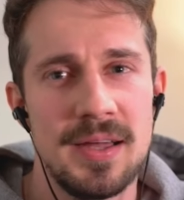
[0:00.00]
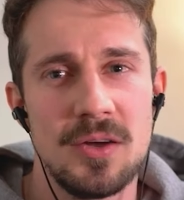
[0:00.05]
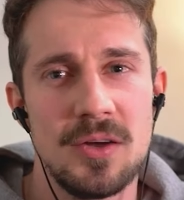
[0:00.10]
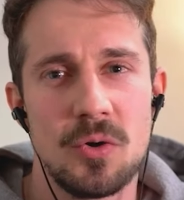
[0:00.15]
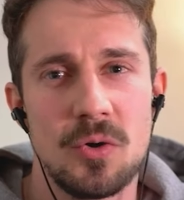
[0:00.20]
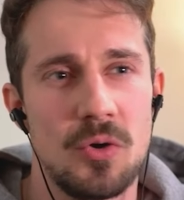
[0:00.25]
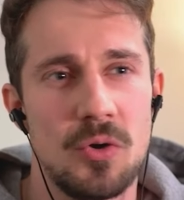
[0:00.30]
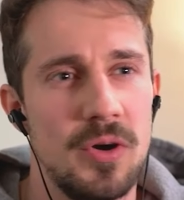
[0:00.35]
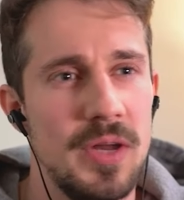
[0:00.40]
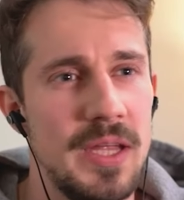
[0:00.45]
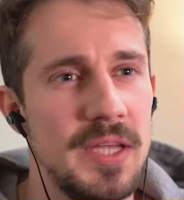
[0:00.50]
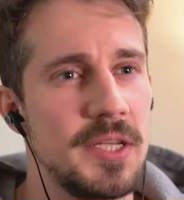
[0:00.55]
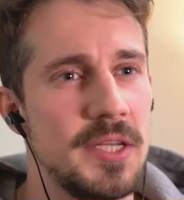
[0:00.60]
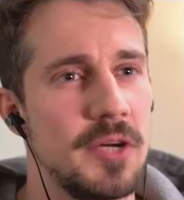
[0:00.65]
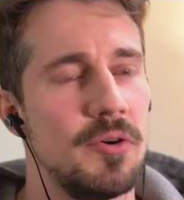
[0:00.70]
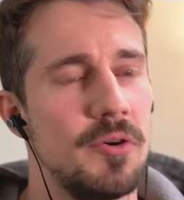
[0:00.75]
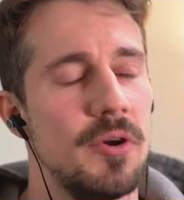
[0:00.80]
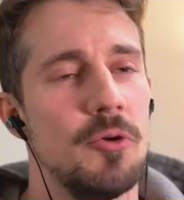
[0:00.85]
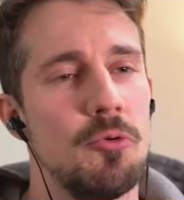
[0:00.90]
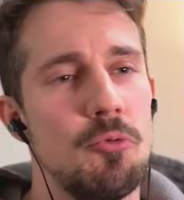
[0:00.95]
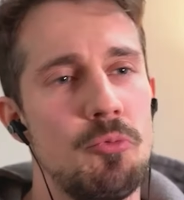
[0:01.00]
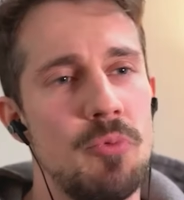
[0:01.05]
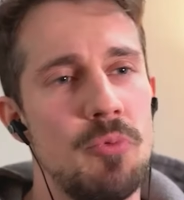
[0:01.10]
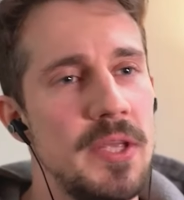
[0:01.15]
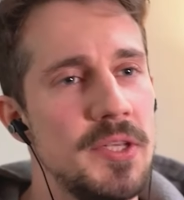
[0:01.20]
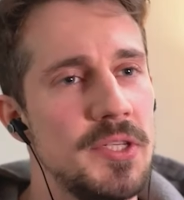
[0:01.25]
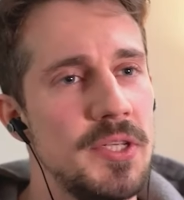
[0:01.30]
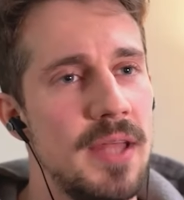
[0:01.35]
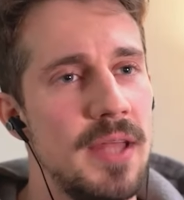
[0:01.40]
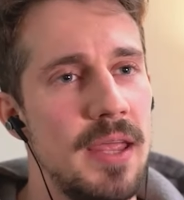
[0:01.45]
Or is there a
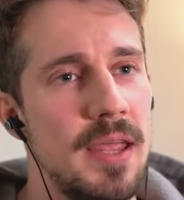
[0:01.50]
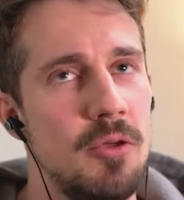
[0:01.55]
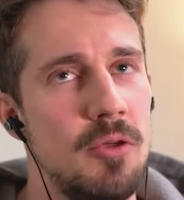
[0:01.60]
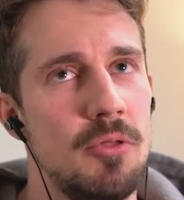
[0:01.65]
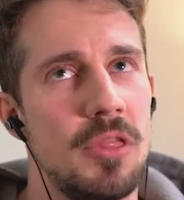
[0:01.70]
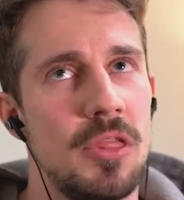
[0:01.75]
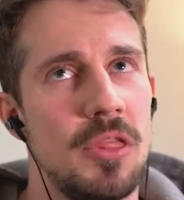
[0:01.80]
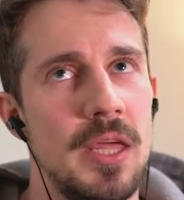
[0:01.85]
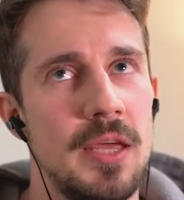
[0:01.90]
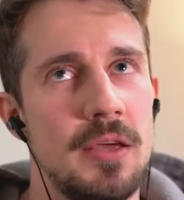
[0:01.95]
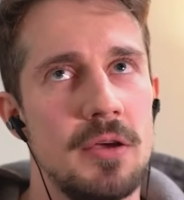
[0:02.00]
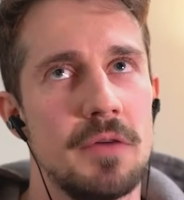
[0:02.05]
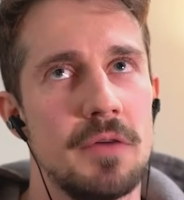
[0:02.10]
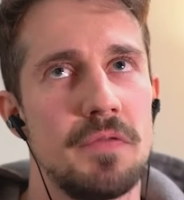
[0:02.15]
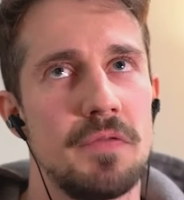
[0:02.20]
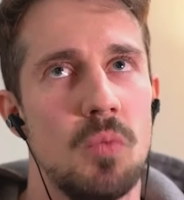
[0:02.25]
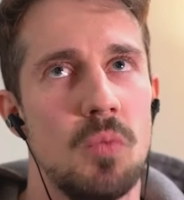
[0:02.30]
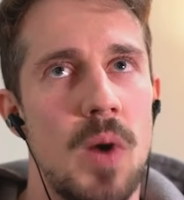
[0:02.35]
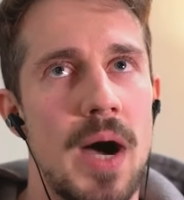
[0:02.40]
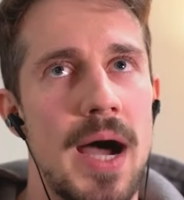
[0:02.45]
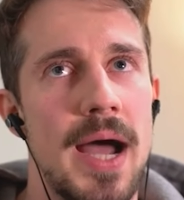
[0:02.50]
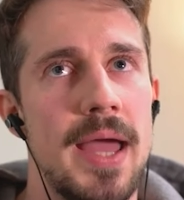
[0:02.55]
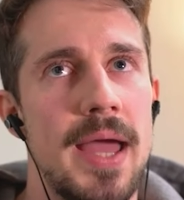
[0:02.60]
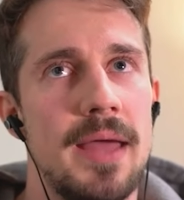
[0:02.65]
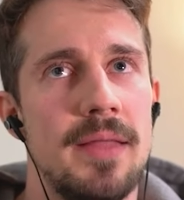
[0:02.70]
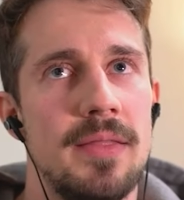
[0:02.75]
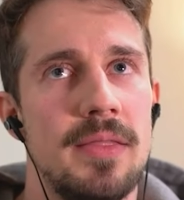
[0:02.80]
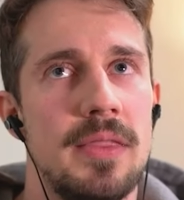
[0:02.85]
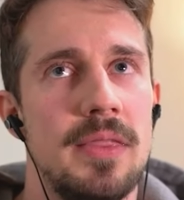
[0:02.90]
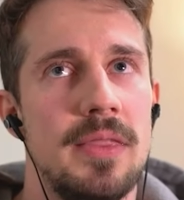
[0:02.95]
reason that you think of
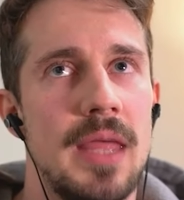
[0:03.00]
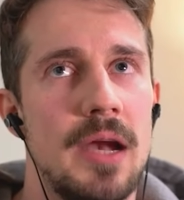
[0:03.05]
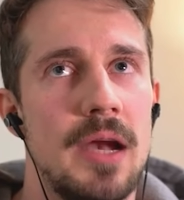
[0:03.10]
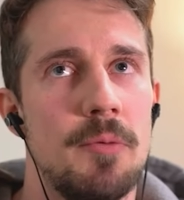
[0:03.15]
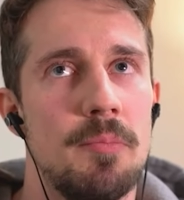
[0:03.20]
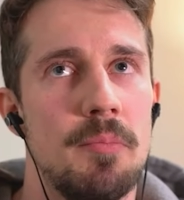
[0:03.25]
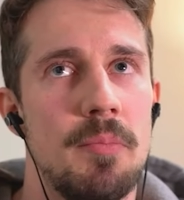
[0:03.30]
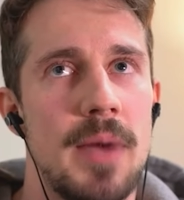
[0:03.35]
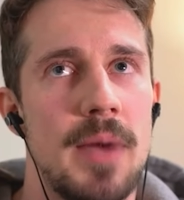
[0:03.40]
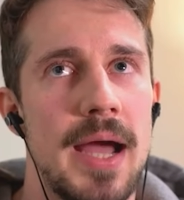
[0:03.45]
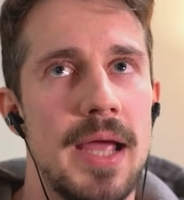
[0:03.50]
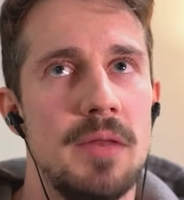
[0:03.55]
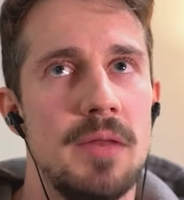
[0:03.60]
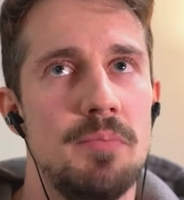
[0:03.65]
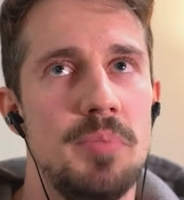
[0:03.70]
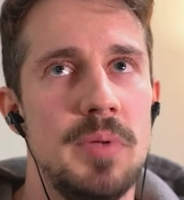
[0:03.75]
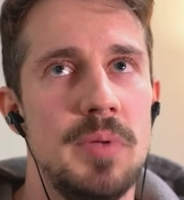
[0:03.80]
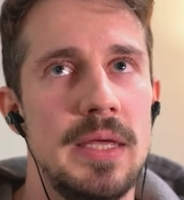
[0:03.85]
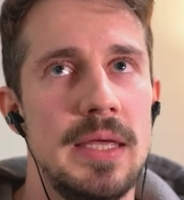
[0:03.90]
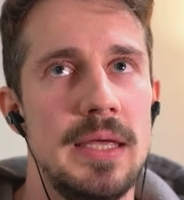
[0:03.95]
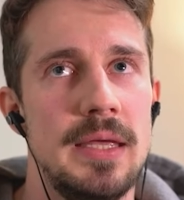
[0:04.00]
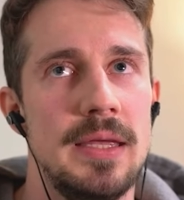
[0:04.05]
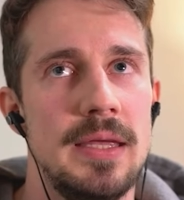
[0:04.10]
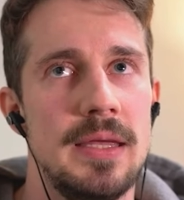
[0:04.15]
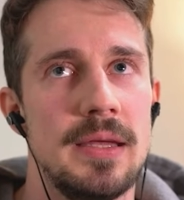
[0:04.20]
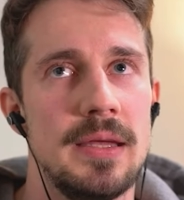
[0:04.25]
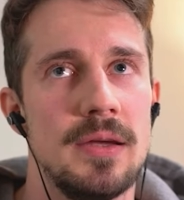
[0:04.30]
why there might be,